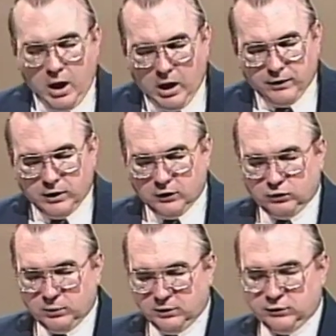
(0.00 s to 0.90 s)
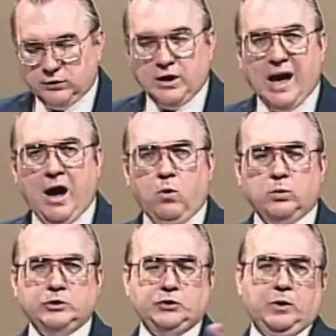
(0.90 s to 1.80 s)
uh, the issue isn't the
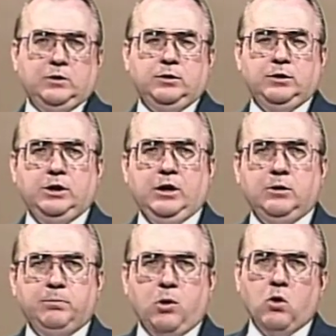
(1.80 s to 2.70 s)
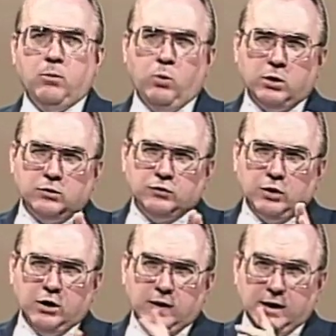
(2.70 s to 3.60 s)
outward strength of the kingdom program. We're going to
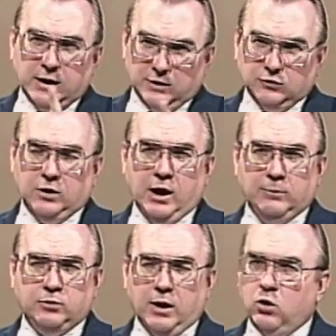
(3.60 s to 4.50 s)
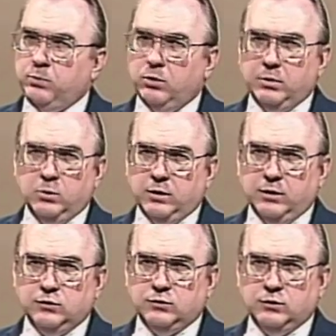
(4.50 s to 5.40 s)
study that next time, so I hope you'll be
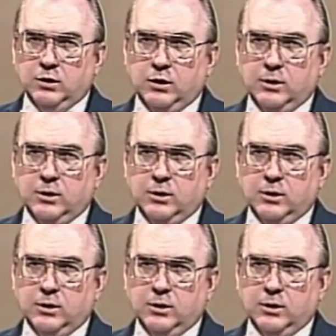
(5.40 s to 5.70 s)
with us.